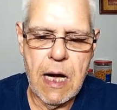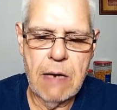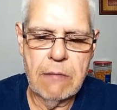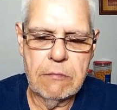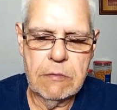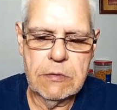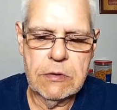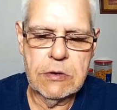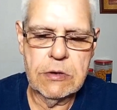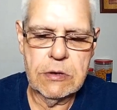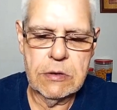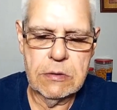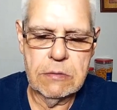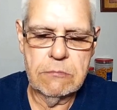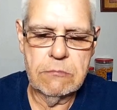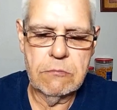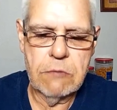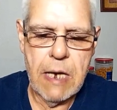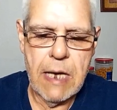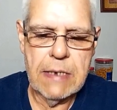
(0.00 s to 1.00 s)
would say,
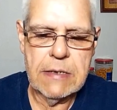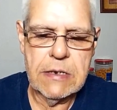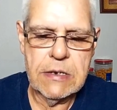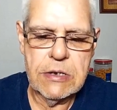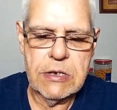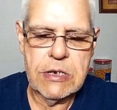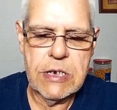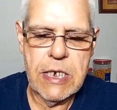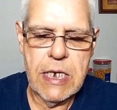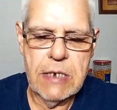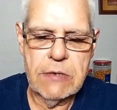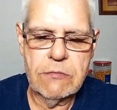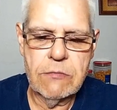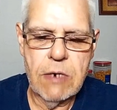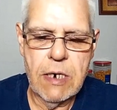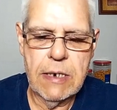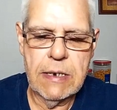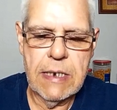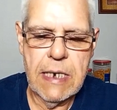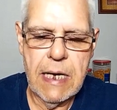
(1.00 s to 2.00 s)
as it stands
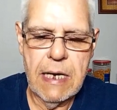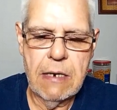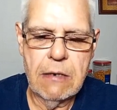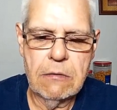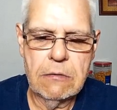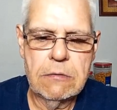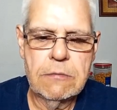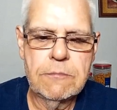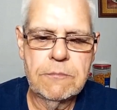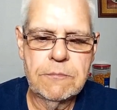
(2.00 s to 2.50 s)
right now,